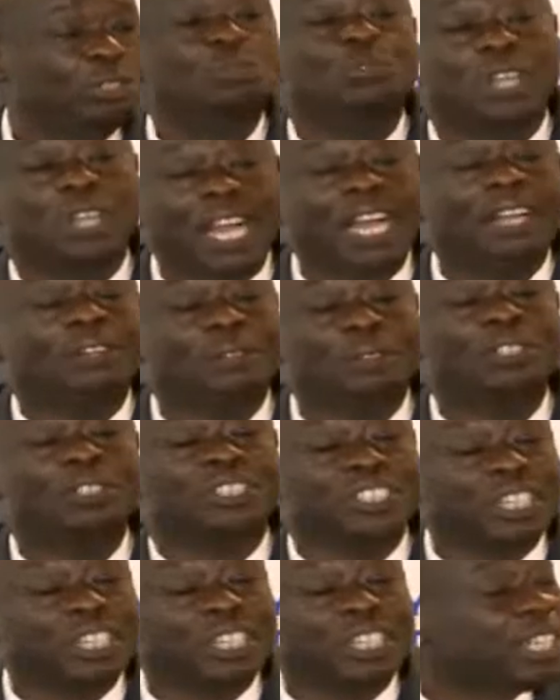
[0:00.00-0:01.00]
You
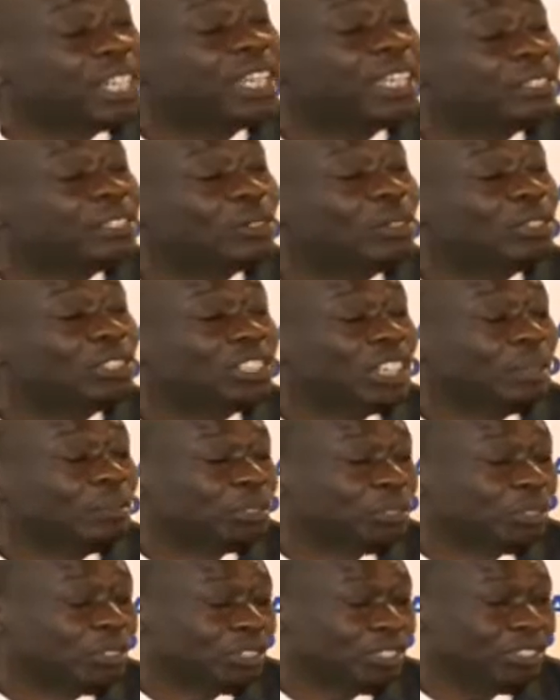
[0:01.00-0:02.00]
cannot subsidize
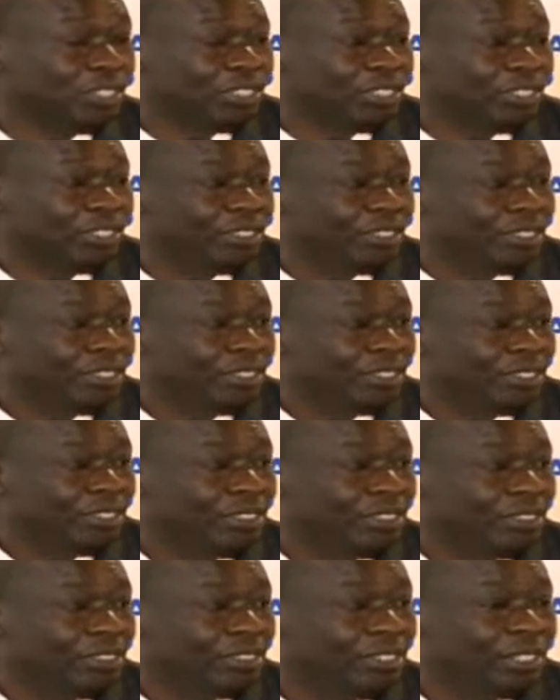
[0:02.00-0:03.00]
consumption.
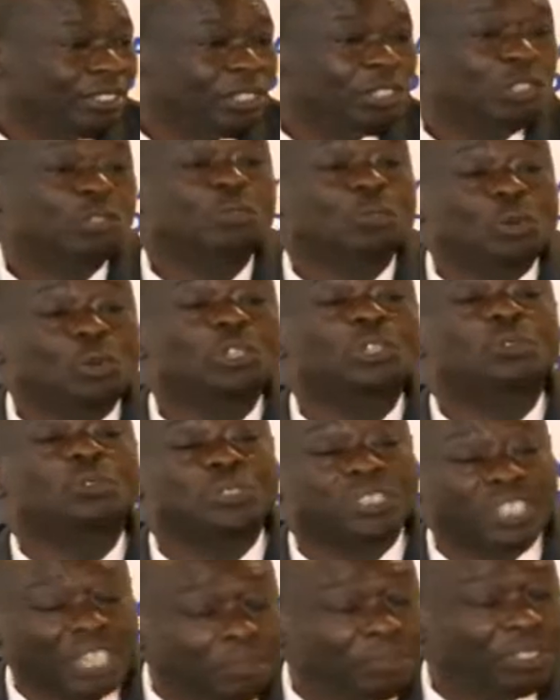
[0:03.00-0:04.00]
You
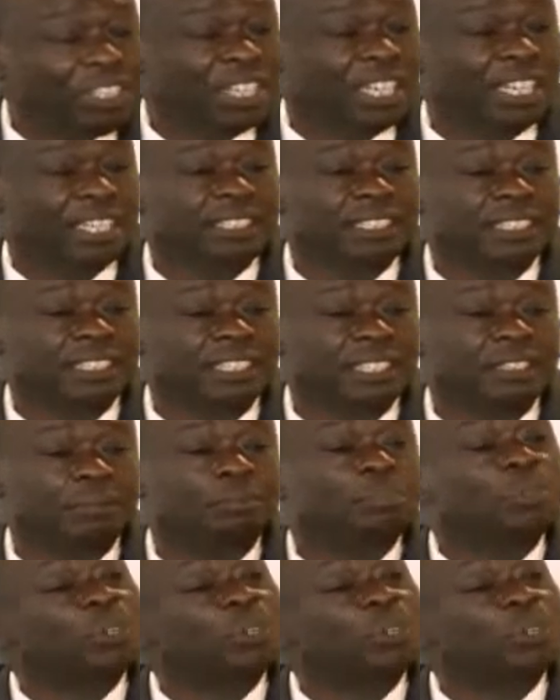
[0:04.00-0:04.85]
want to subsidize